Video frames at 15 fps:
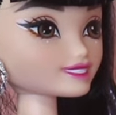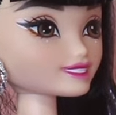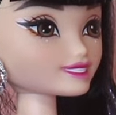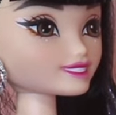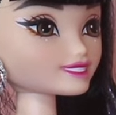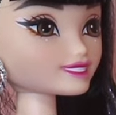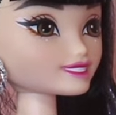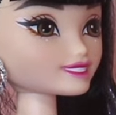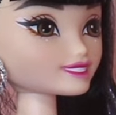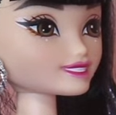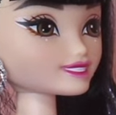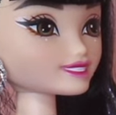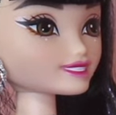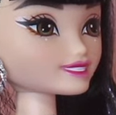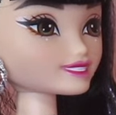just kind of
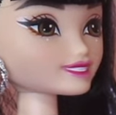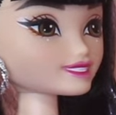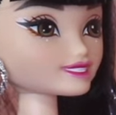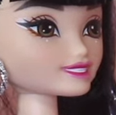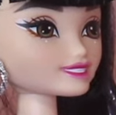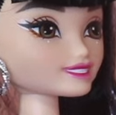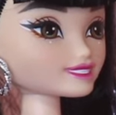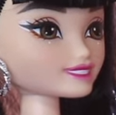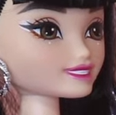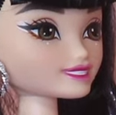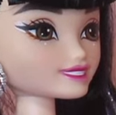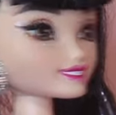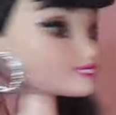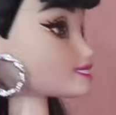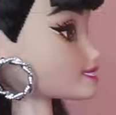pigtails. I mean, the hair
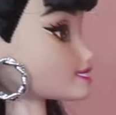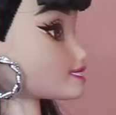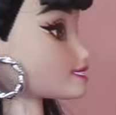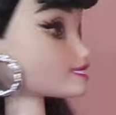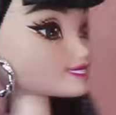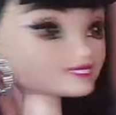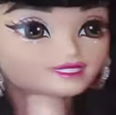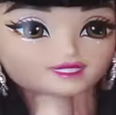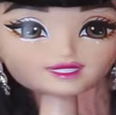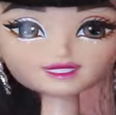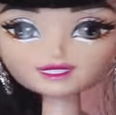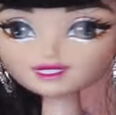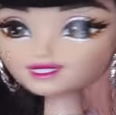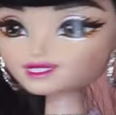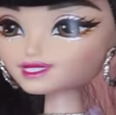is okay, it's
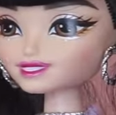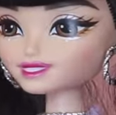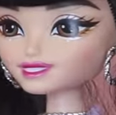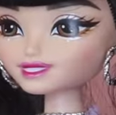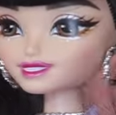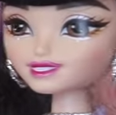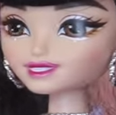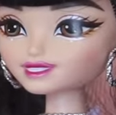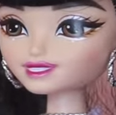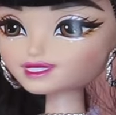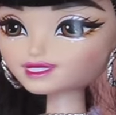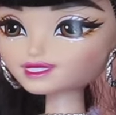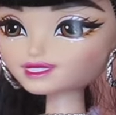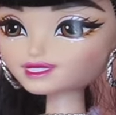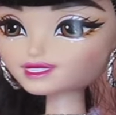just kind of
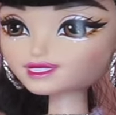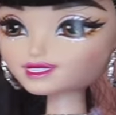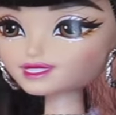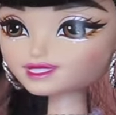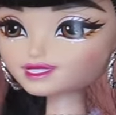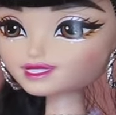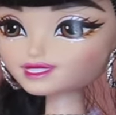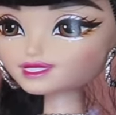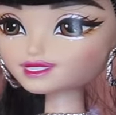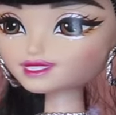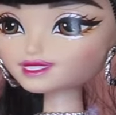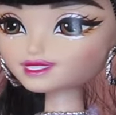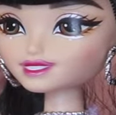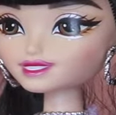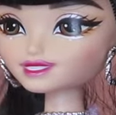pigtails.
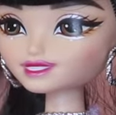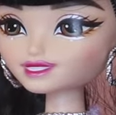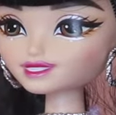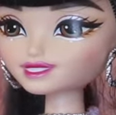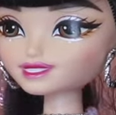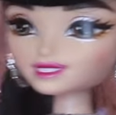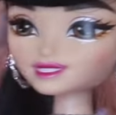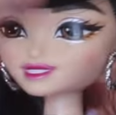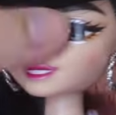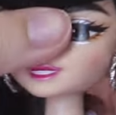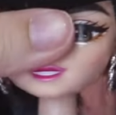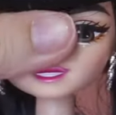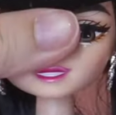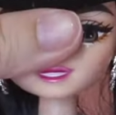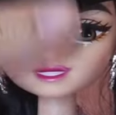It is
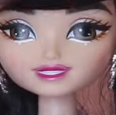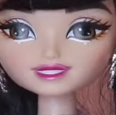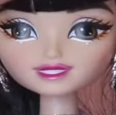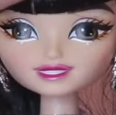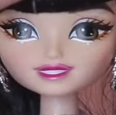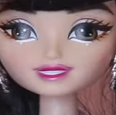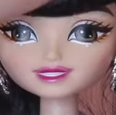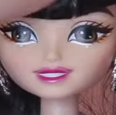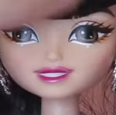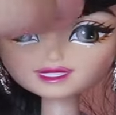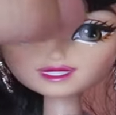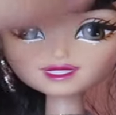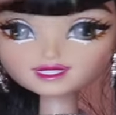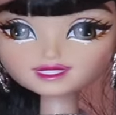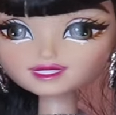not really, well, the
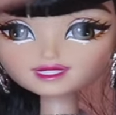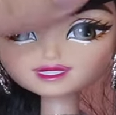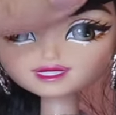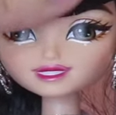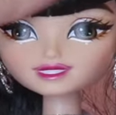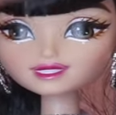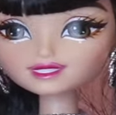bangs are definitely